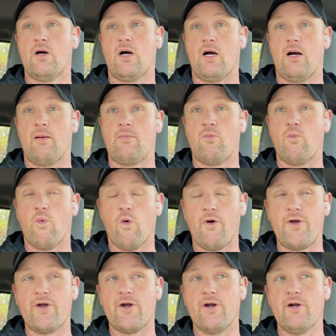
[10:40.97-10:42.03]

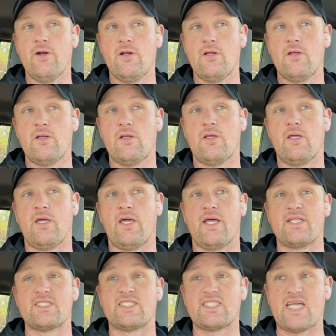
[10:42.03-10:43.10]
Warrior
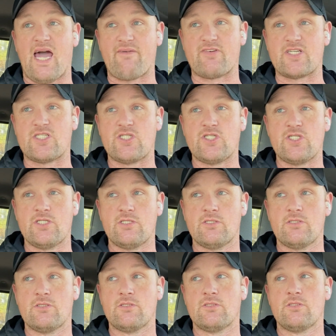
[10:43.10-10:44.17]
and Savage
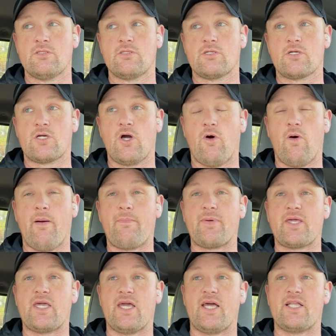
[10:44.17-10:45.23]
go up
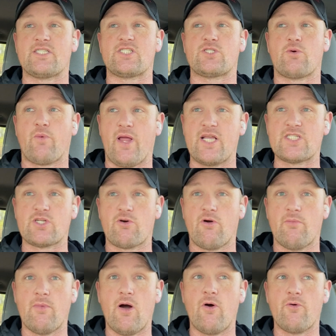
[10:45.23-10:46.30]
against Razor
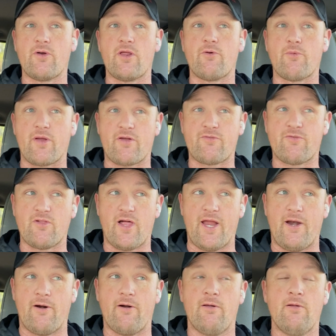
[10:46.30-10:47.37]
Ramon and Ric
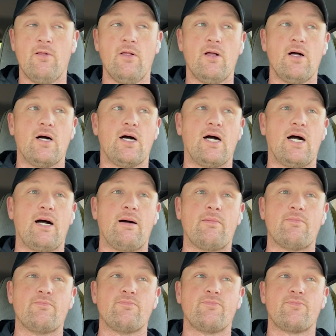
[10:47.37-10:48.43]
Flair.
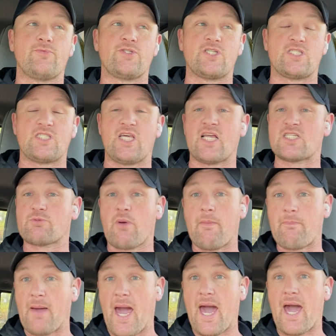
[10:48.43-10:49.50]
Just things
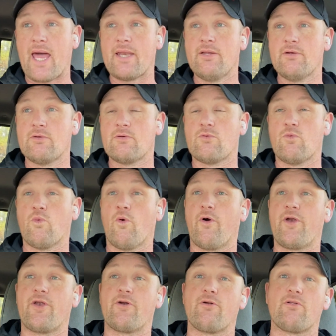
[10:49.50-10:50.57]
went bad.
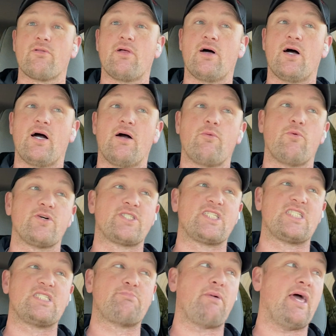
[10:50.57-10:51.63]
Warrior was
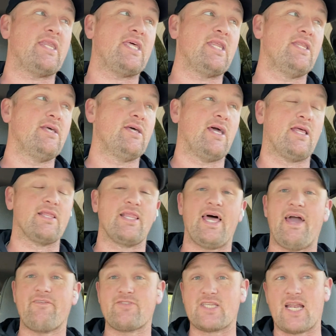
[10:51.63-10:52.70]
suspended and
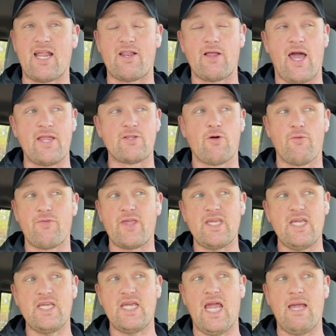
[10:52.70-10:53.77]
left, and I don't
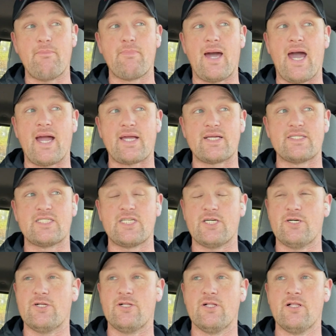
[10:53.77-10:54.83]
think he came back
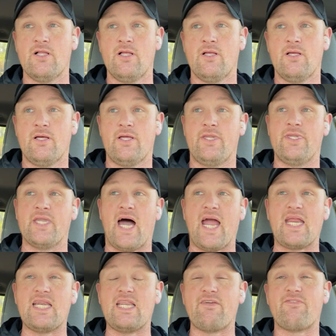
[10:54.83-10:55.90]
until
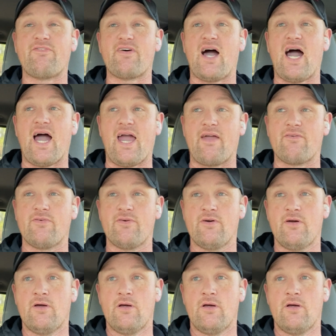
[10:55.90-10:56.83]
95